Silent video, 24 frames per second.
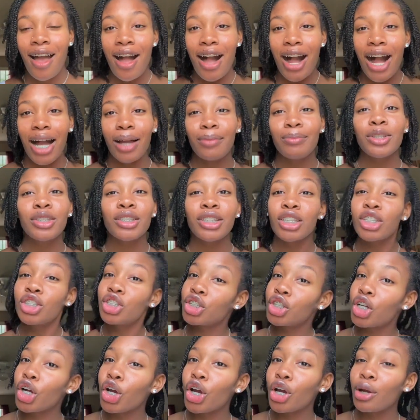I'm using
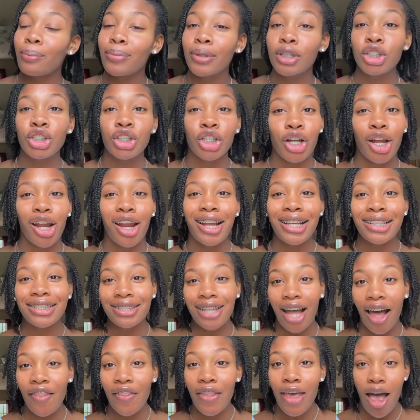sugar, but sugar is
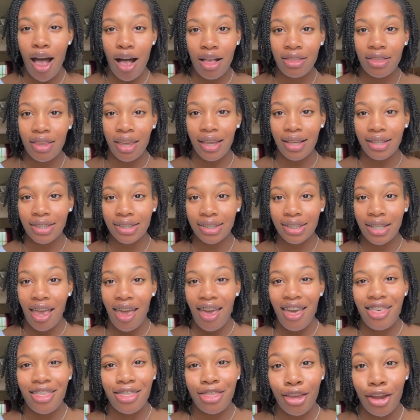not the healthiest.
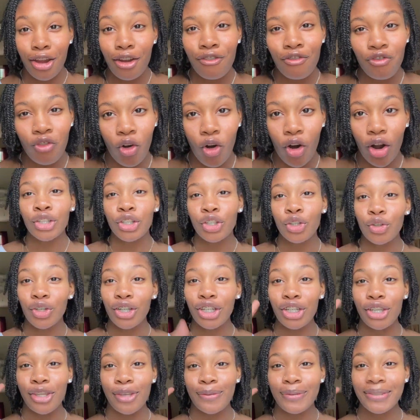Therefore, you
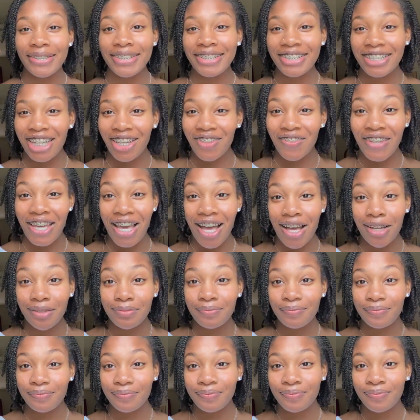can use stevia,
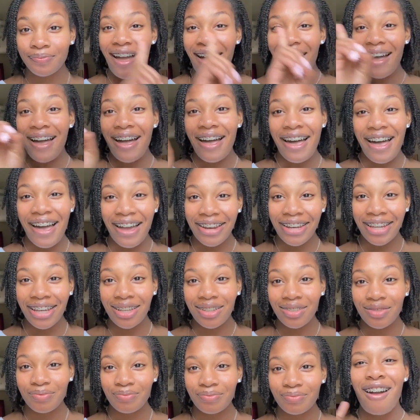
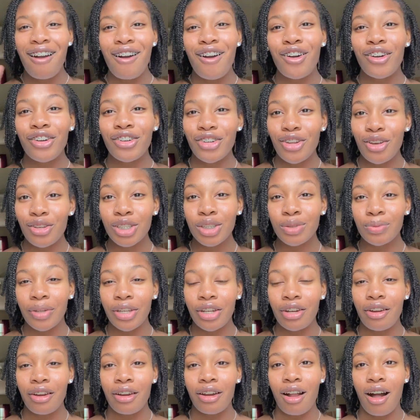honey, or no
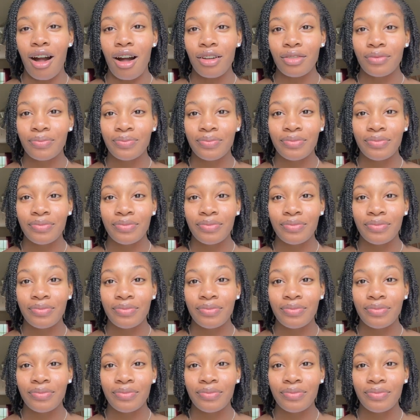sweetener at all.